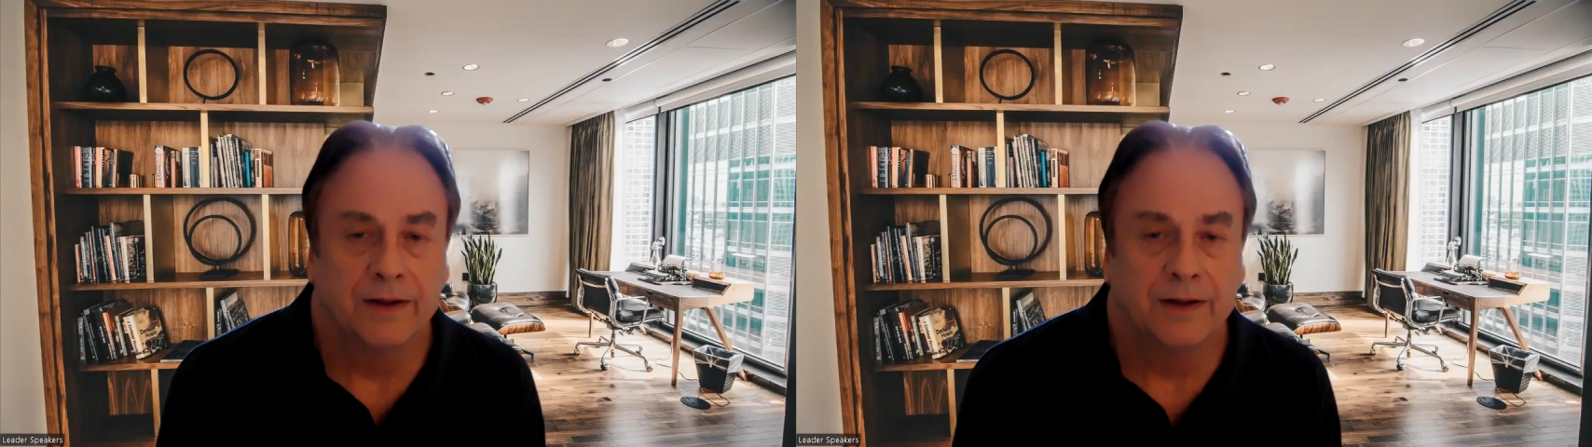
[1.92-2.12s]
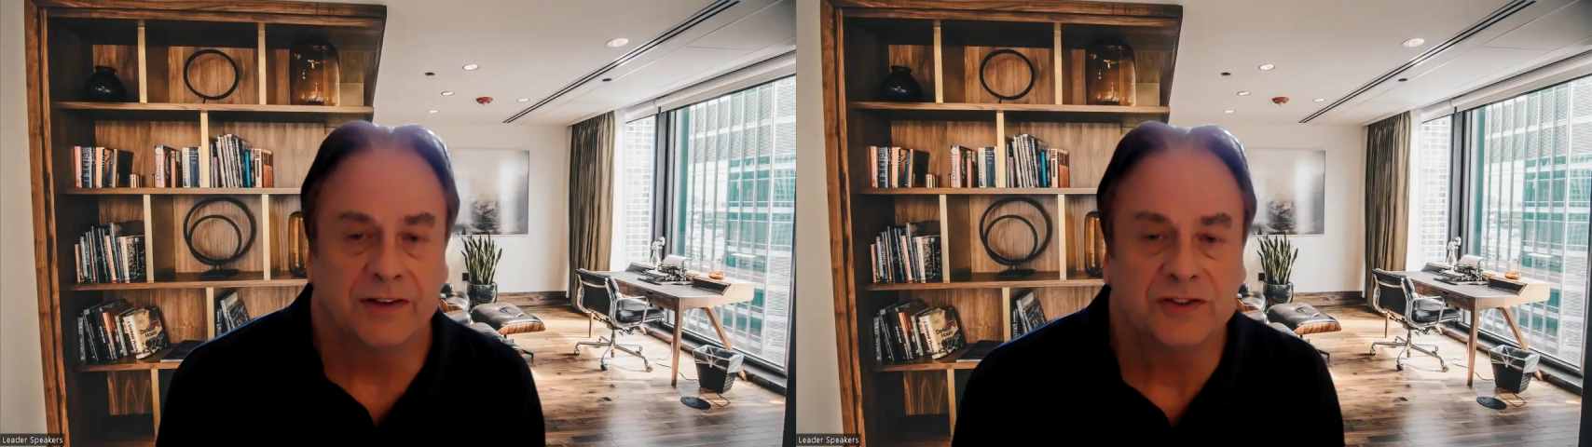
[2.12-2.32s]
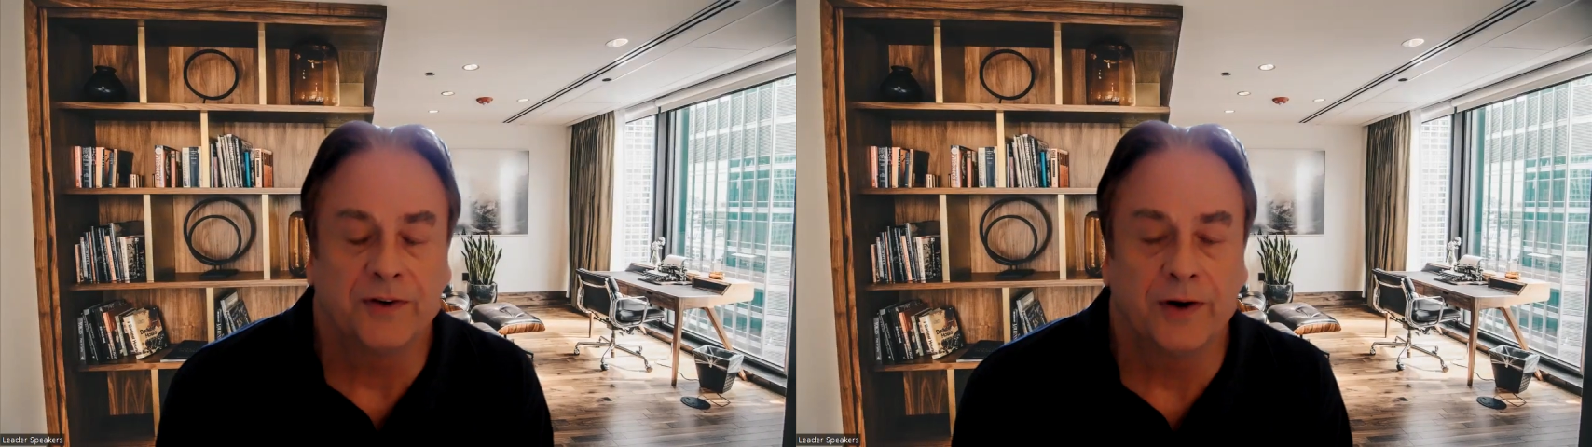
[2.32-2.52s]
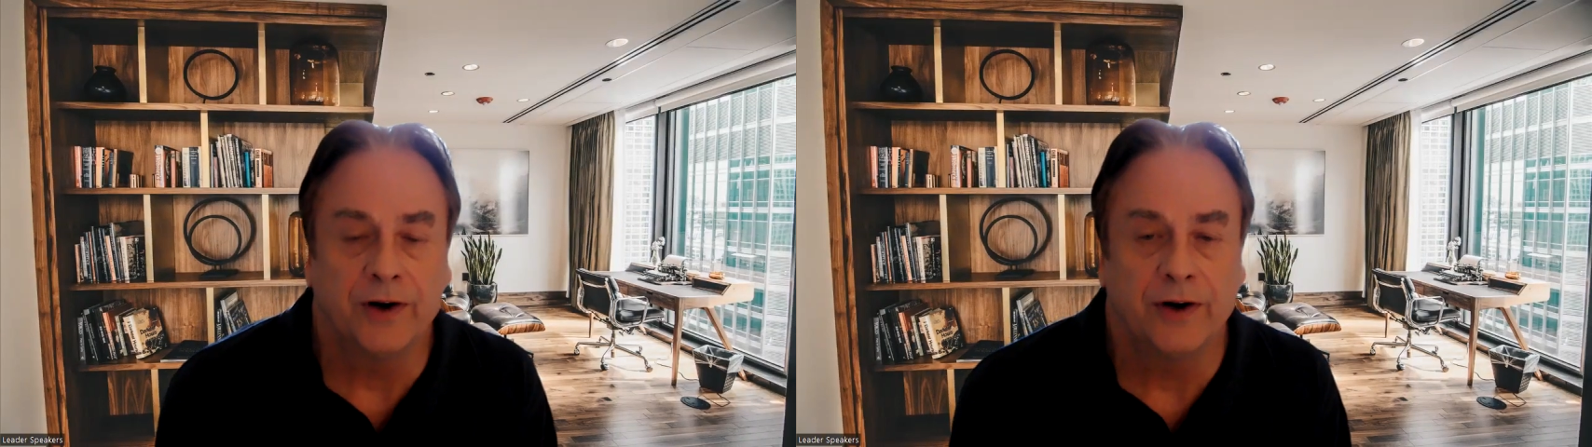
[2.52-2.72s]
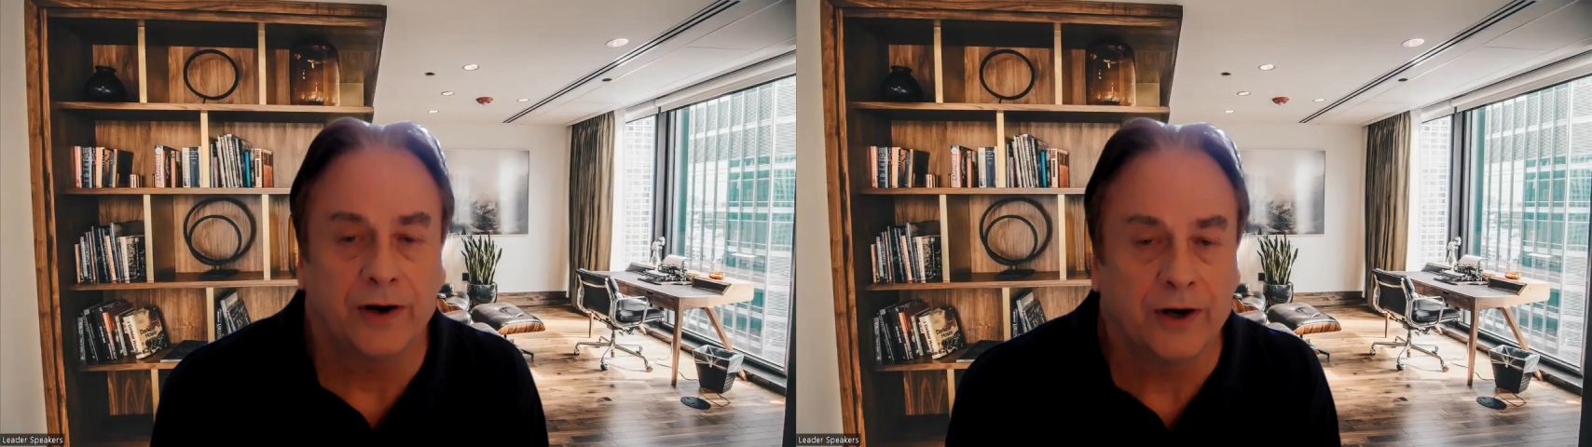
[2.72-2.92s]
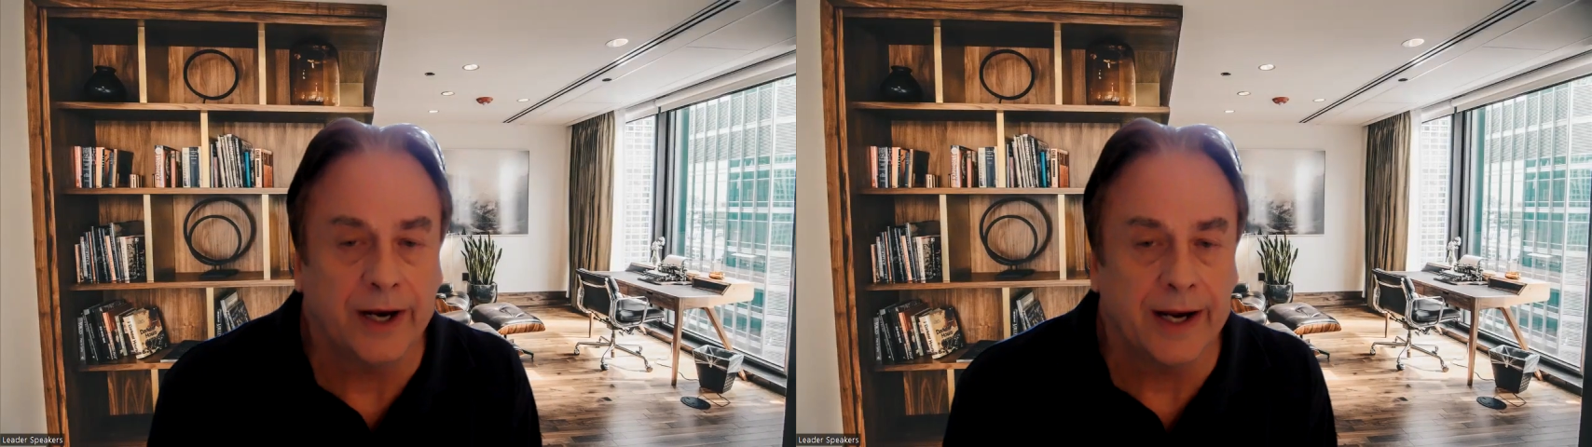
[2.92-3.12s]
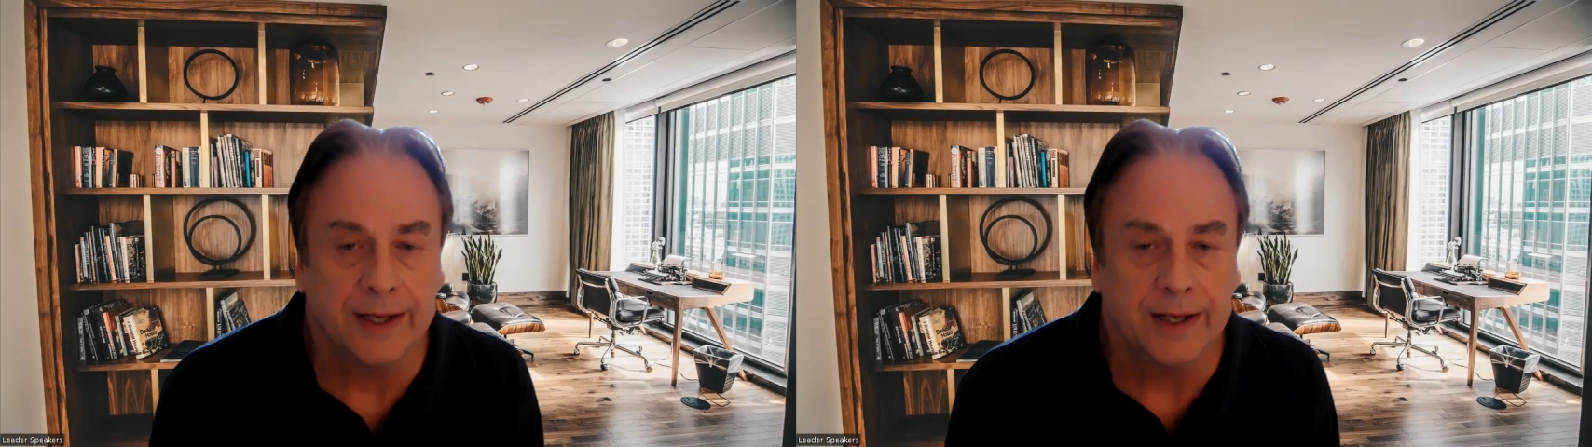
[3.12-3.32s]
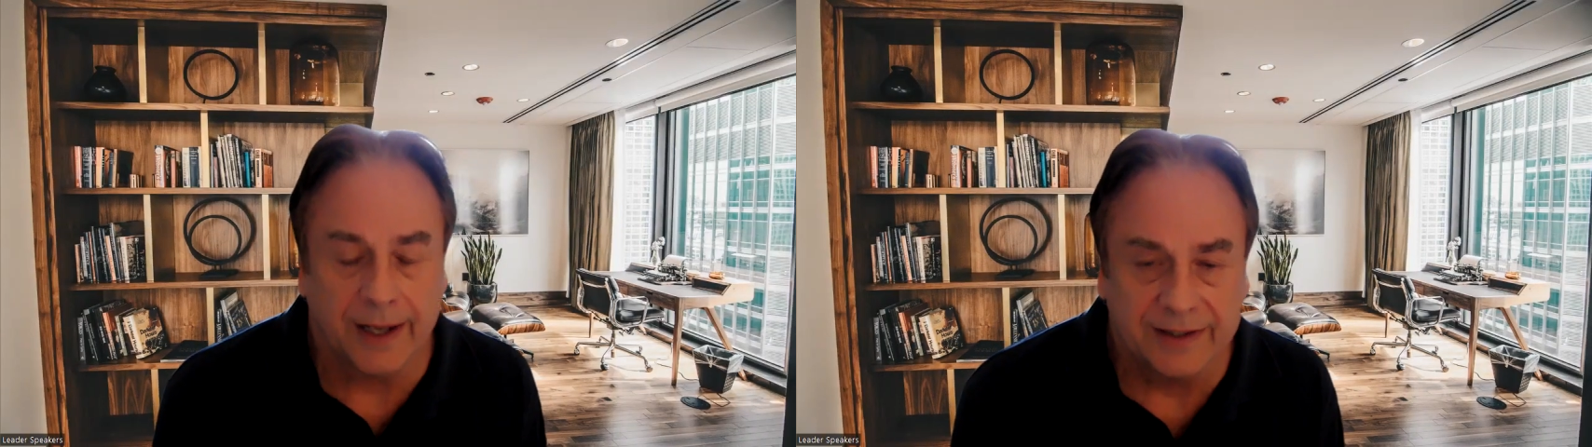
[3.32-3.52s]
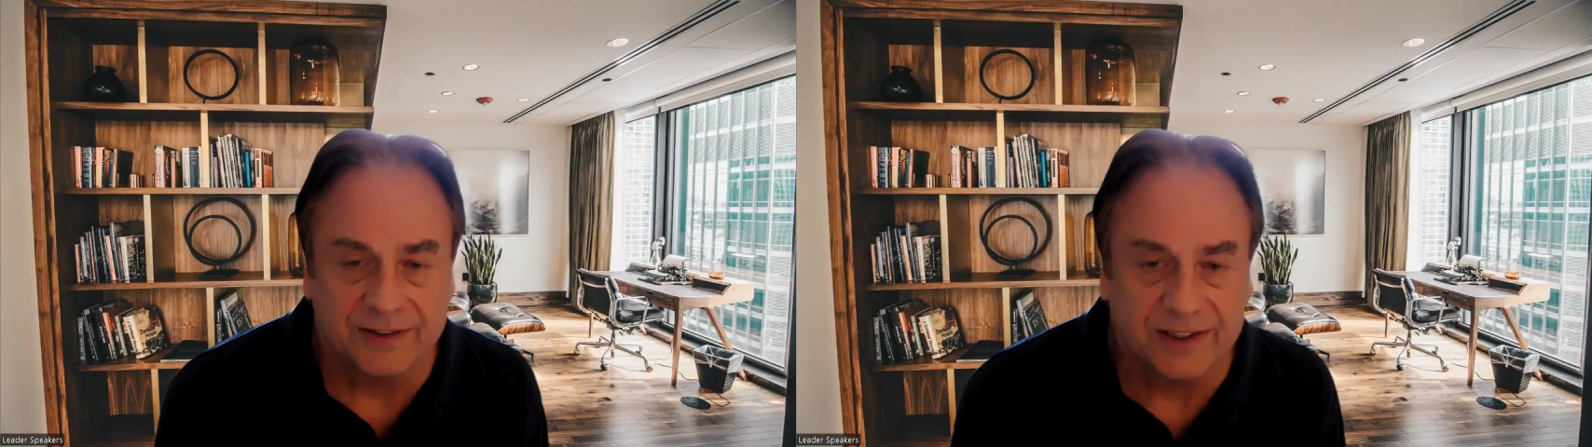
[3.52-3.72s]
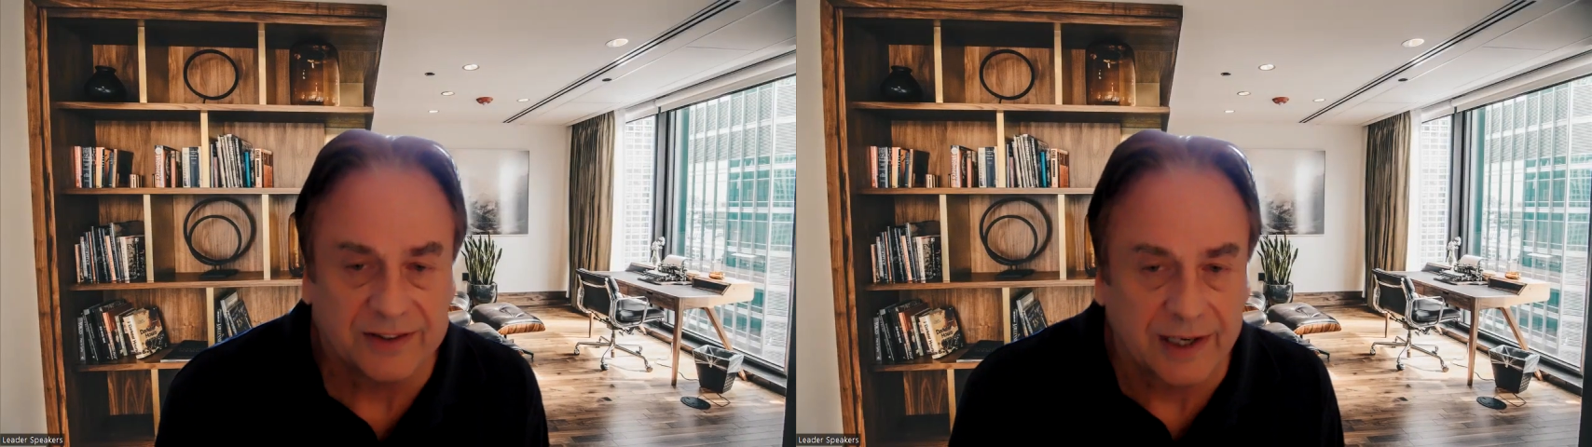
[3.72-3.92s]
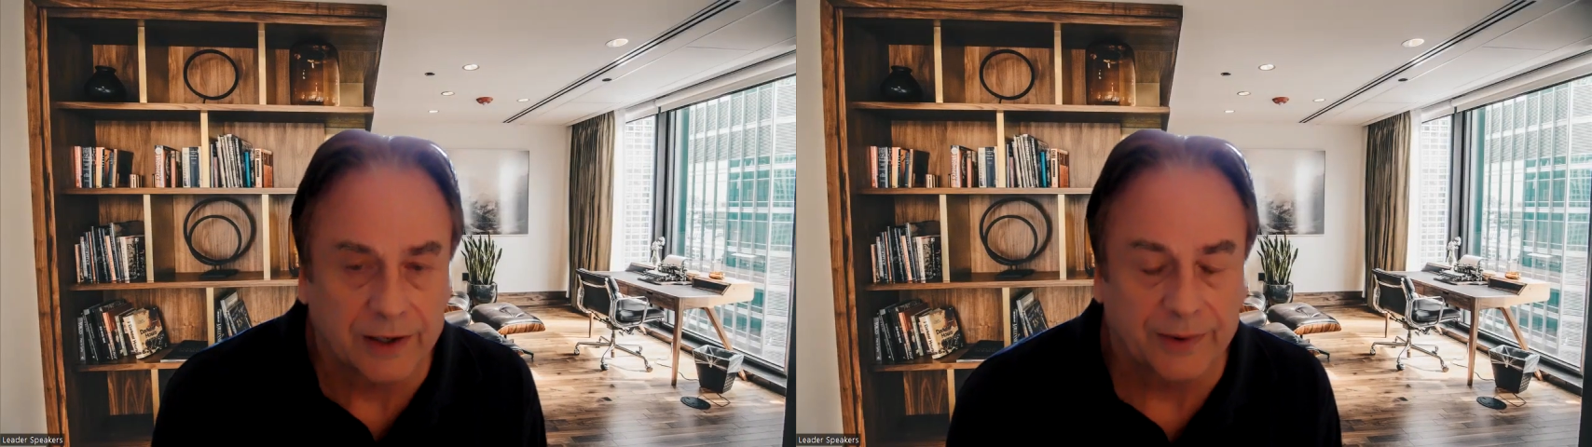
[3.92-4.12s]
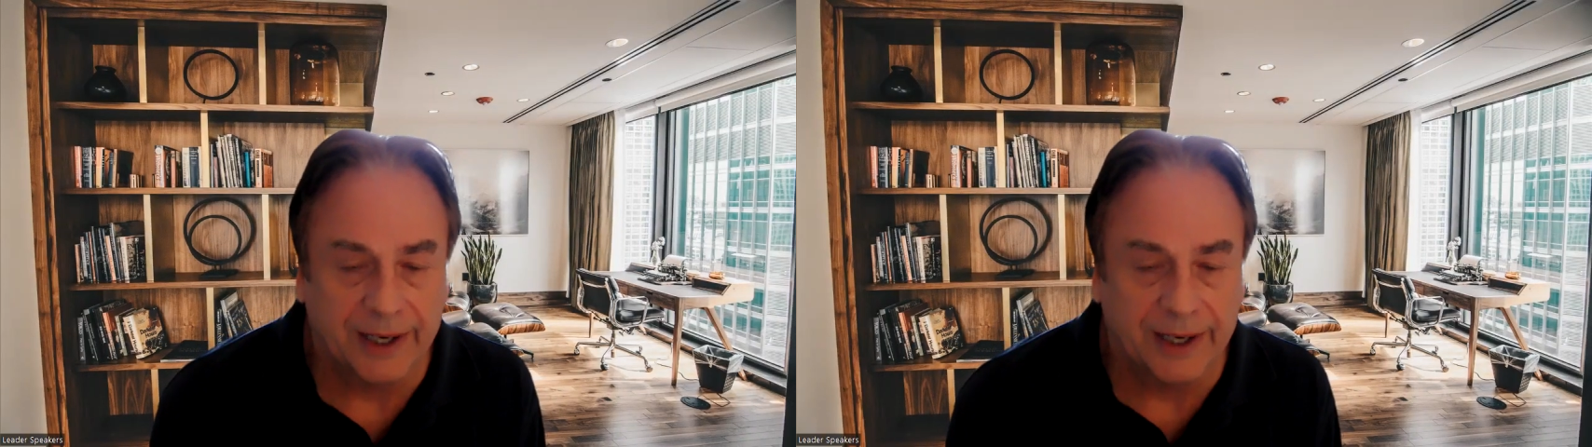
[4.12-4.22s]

This is for any Etsy seller